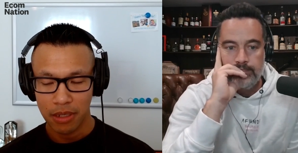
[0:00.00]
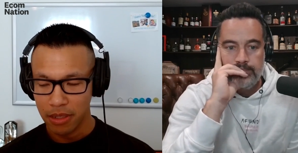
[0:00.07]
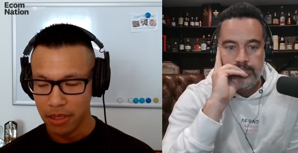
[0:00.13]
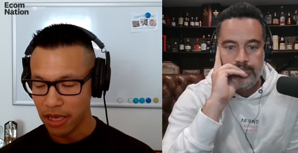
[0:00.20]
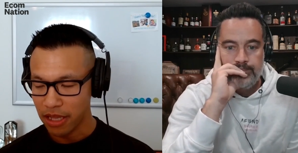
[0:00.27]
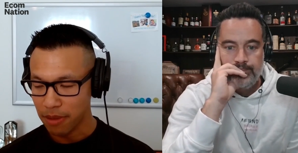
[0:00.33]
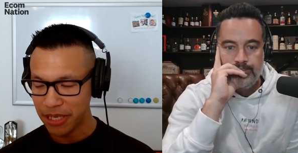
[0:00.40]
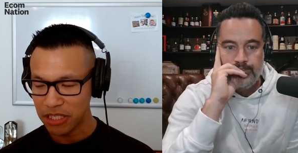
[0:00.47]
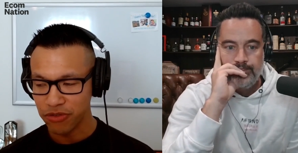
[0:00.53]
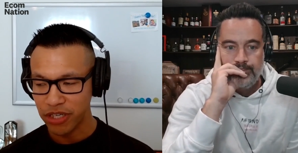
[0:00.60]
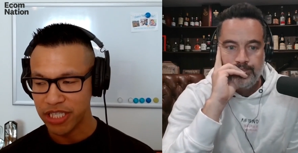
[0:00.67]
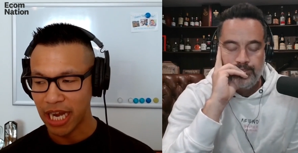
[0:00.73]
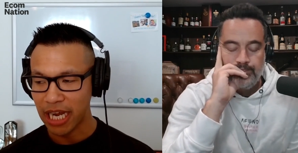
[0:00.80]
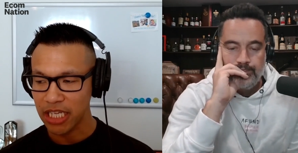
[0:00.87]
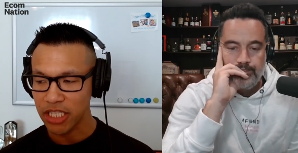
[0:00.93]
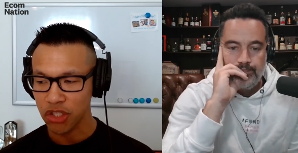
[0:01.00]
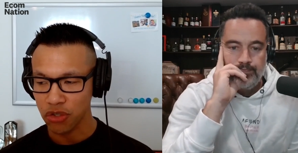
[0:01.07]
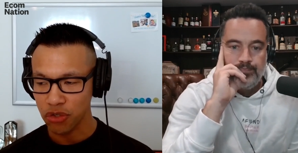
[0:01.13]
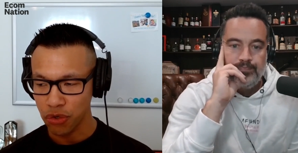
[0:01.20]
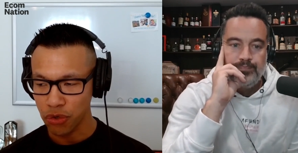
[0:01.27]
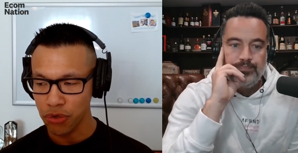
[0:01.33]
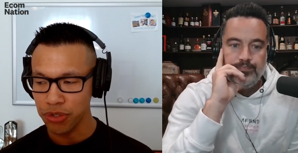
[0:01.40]
Speaker 1: Yeah, the best retailers
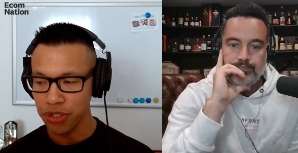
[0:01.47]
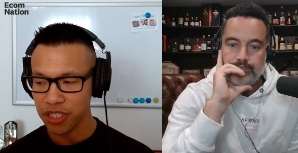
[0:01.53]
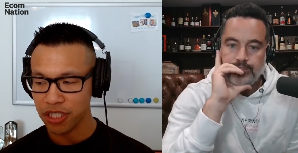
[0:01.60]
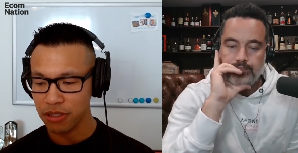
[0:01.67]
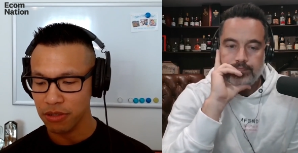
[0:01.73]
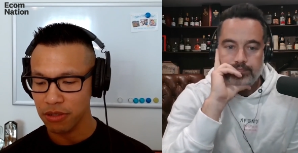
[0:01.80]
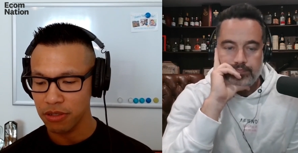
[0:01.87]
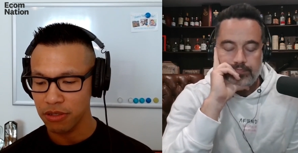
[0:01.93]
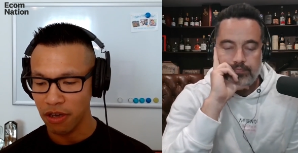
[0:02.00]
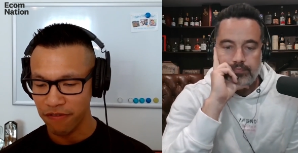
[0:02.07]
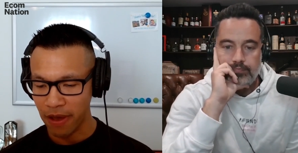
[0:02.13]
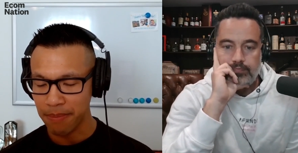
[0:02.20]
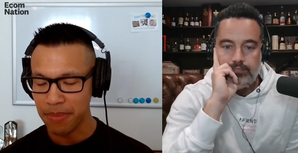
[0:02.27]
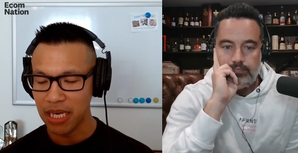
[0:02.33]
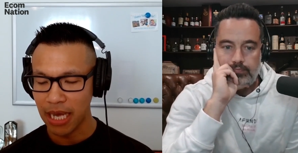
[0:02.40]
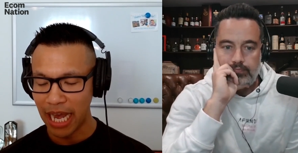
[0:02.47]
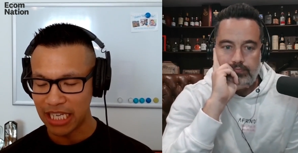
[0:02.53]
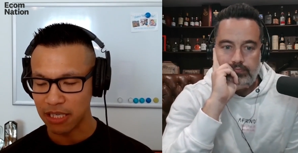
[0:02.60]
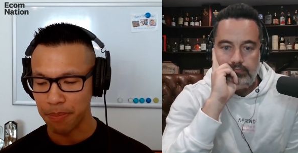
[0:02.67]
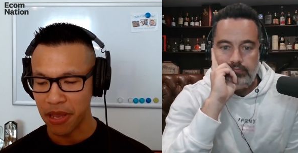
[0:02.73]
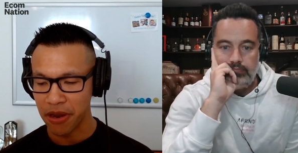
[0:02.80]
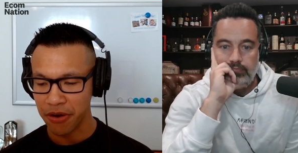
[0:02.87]
use November
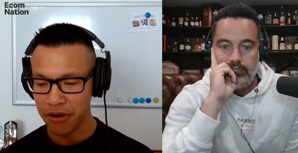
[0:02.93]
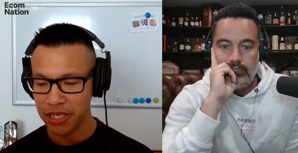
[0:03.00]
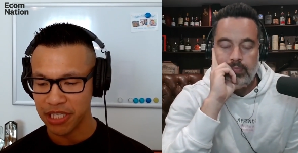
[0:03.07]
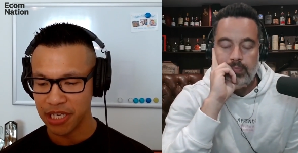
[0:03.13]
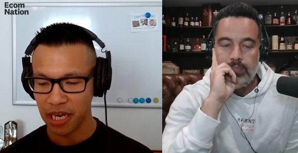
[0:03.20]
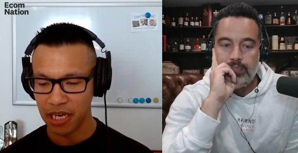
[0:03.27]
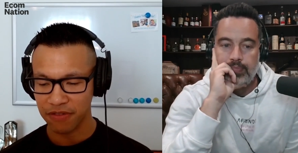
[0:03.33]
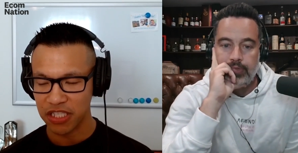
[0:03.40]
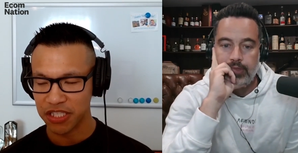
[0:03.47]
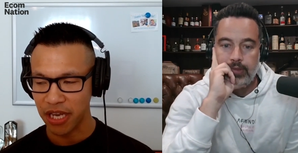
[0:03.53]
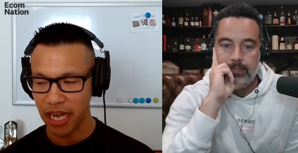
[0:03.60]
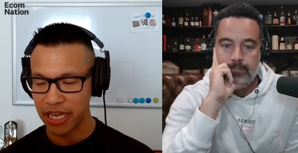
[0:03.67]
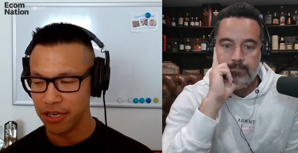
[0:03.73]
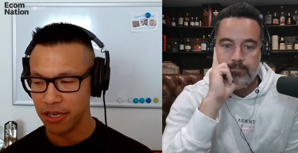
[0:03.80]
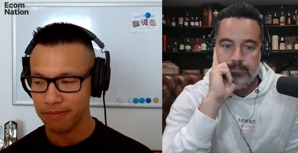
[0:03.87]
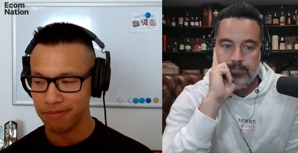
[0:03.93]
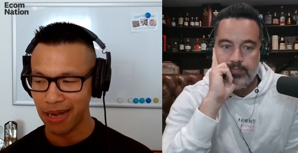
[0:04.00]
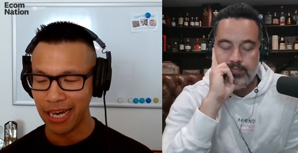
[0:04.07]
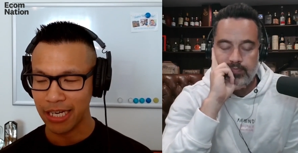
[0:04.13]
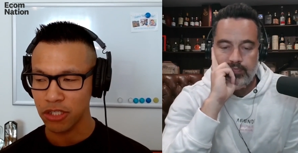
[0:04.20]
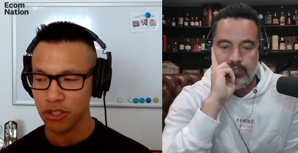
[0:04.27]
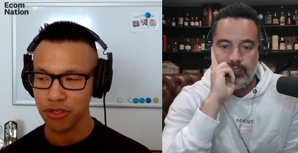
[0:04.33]
as a period to kind of just like you know
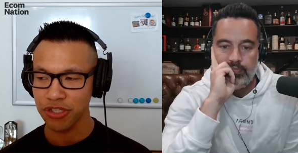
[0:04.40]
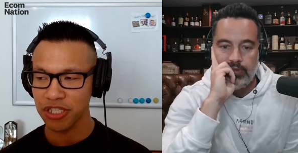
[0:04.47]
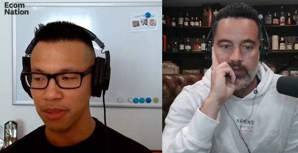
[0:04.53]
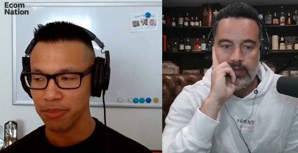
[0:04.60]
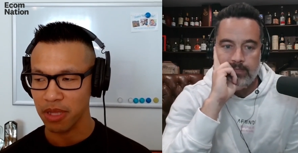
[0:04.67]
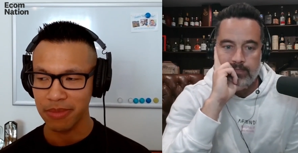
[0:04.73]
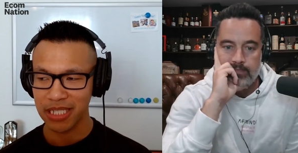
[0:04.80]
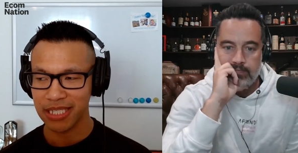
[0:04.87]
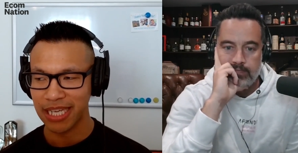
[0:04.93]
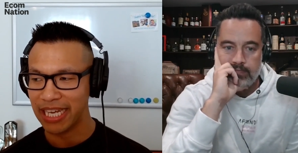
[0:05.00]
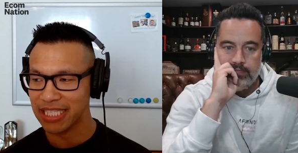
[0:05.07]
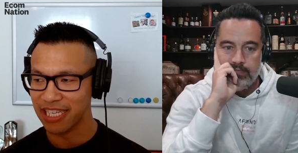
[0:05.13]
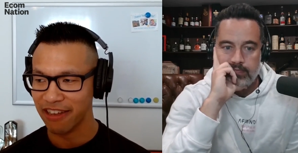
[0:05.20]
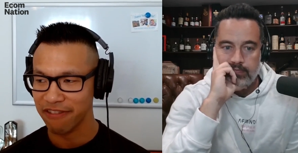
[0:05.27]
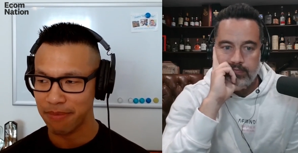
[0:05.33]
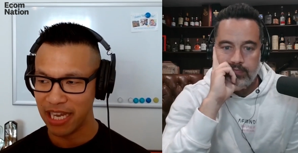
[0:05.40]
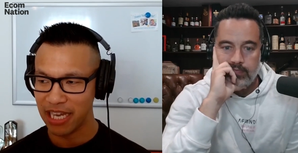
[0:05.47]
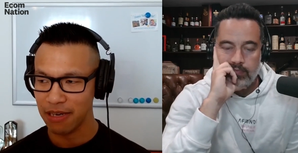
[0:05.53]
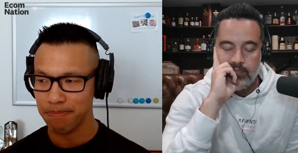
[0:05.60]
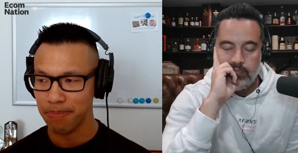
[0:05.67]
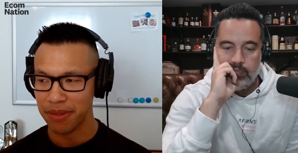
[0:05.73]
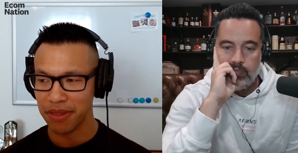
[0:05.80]
undo some of the mistakes they've
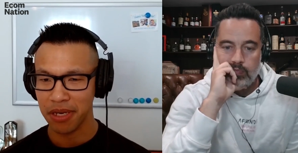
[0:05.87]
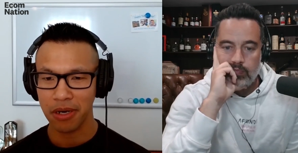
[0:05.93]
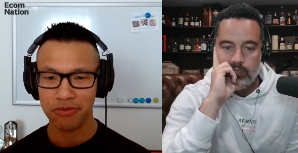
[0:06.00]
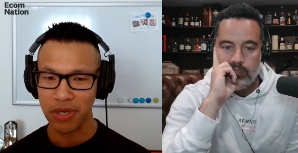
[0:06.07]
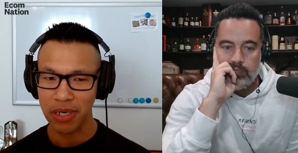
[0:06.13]
made, but they're not